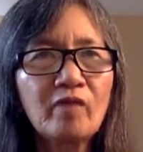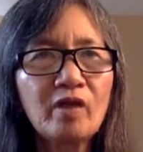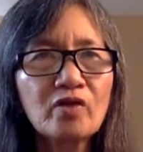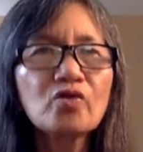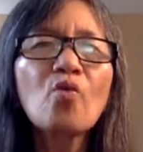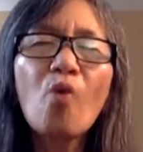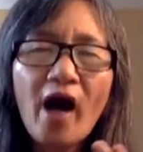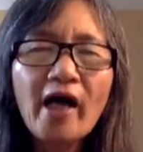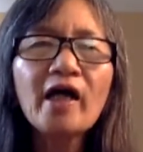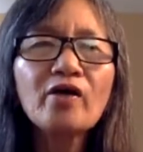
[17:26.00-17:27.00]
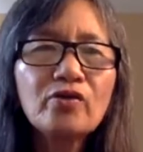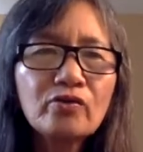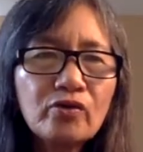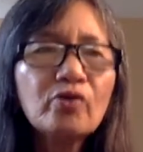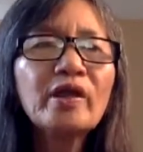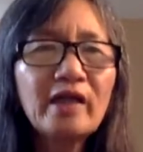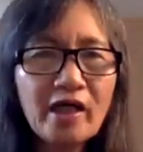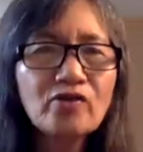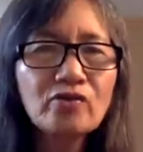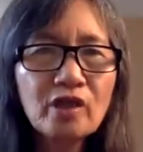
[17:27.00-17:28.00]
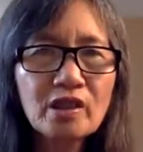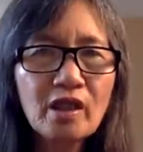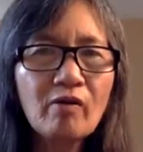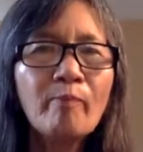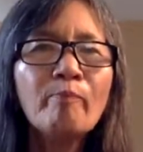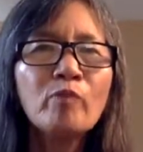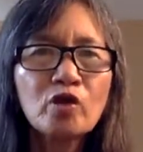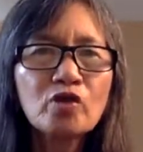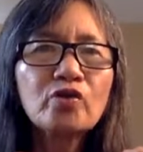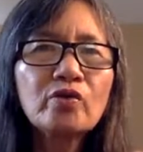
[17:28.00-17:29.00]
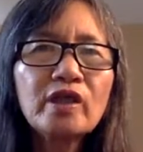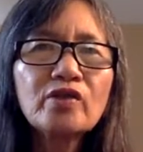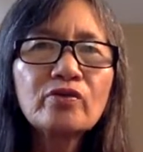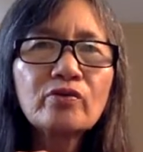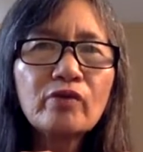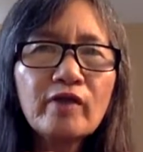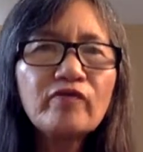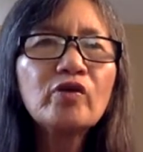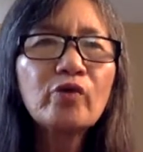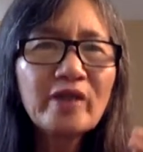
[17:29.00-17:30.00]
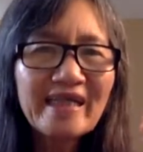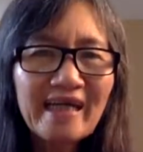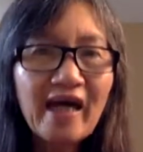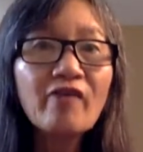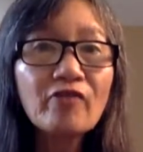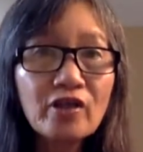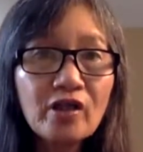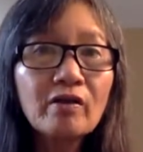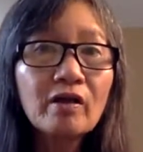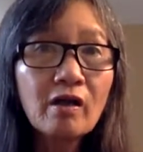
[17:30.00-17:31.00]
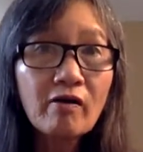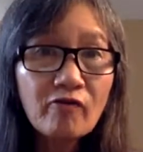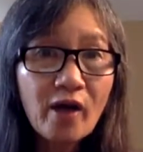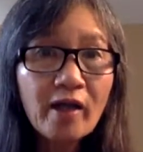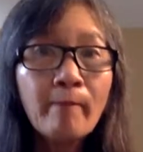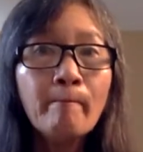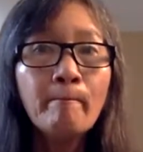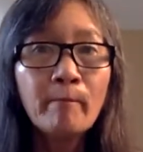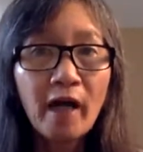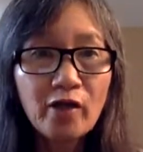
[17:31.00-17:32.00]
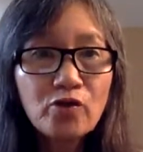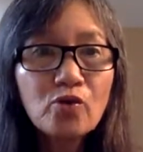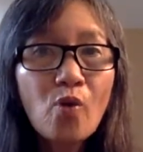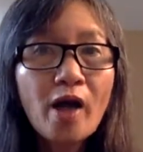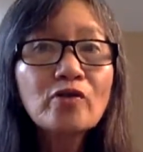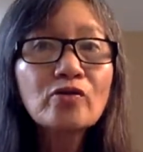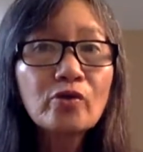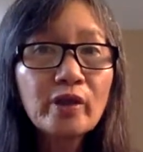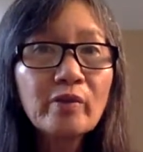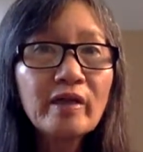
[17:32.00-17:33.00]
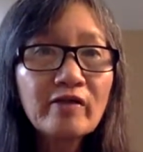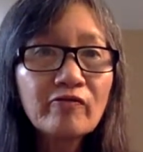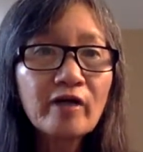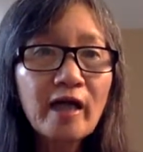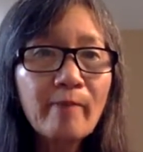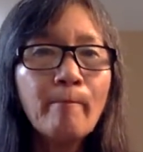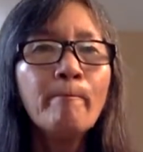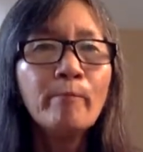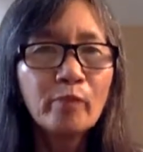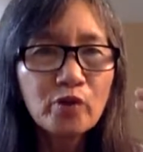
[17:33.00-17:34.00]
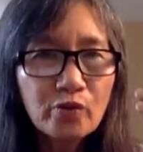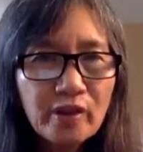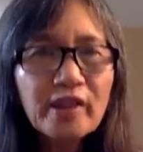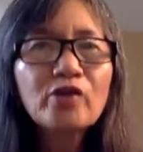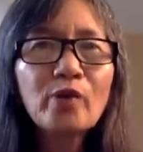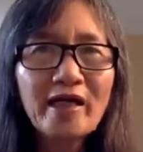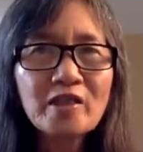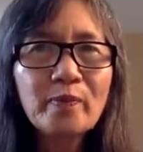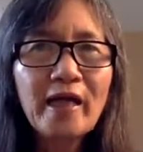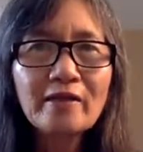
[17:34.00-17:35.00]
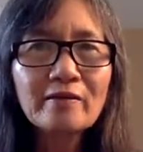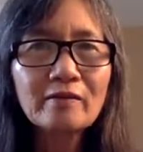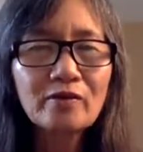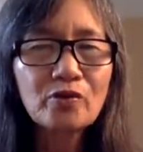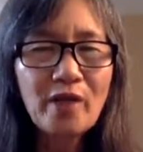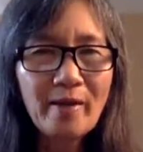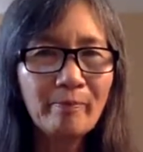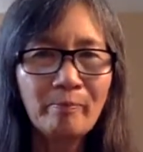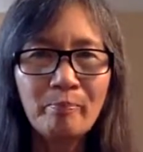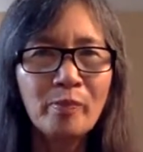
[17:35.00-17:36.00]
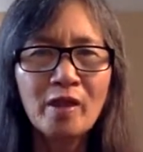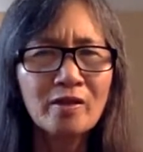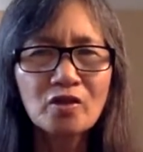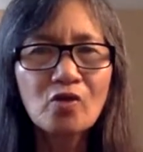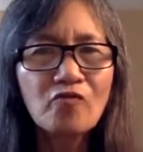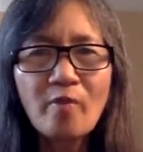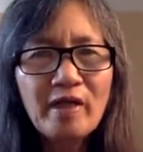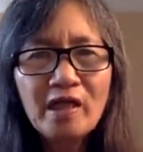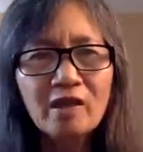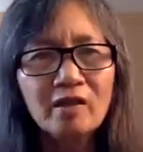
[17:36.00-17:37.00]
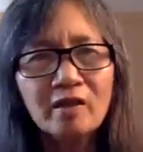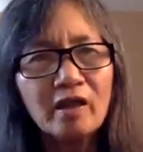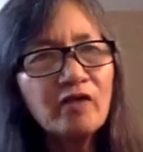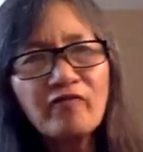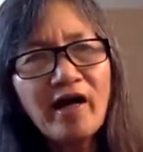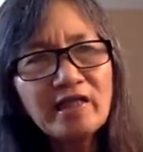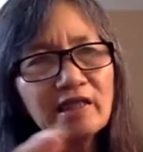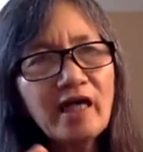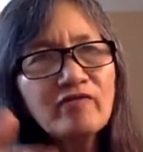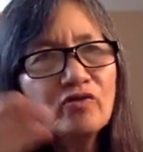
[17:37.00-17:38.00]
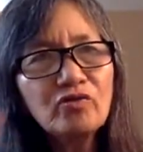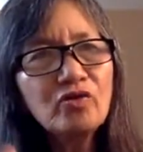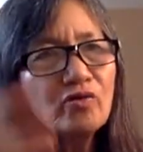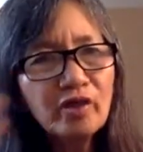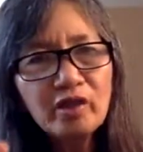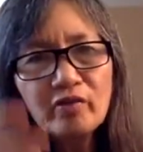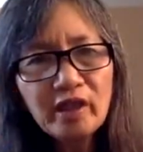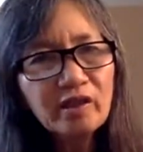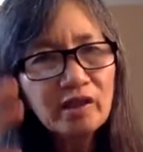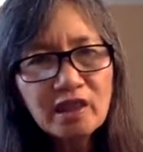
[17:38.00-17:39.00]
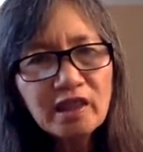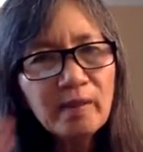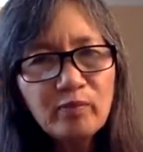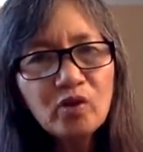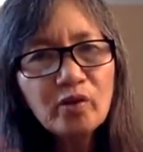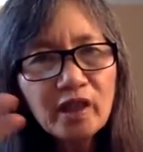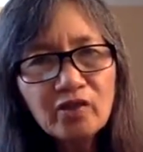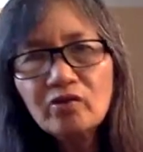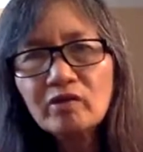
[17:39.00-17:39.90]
So why are you doing that to yourself? So you need to, if you really care for your loved one and you want to do healing for them, you need to explain to them. So for me, if I just have to do healing, just keep doing it,